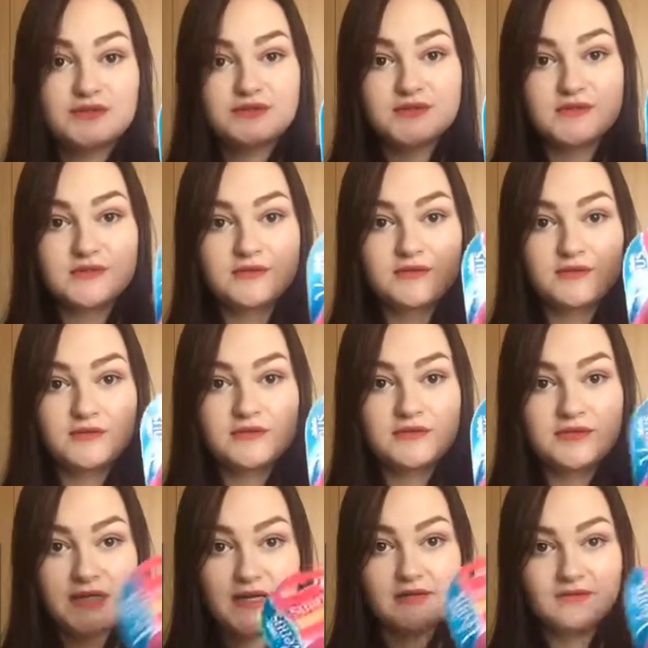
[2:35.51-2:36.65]
use
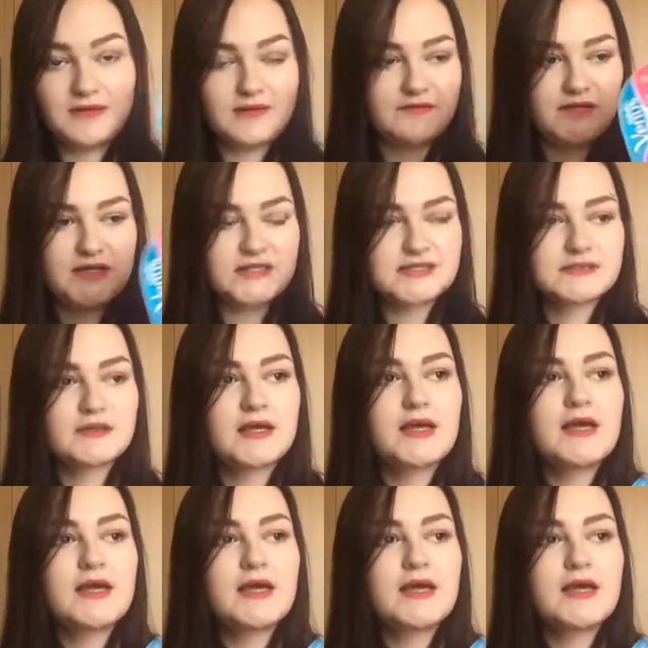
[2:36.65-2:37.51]
Gillette Venus.